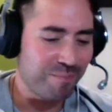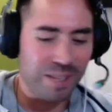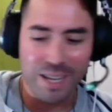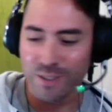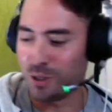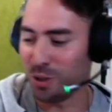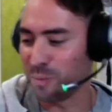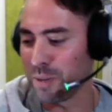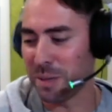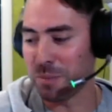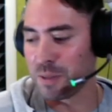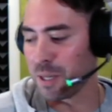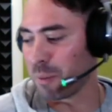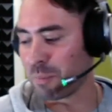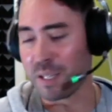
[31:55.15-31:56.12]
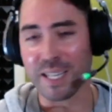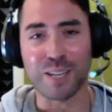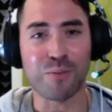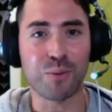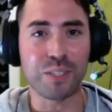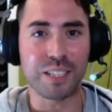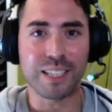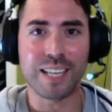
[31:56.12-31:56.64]
I don't know, maybe I'm playing
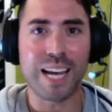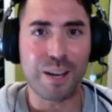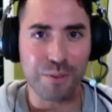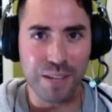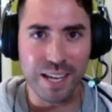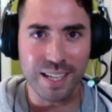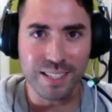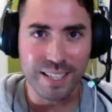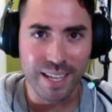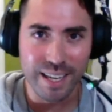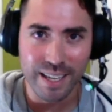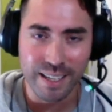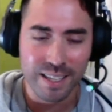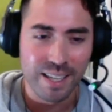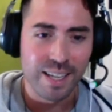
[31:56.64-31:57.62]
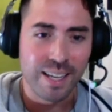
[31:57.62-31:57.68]
really loud that day,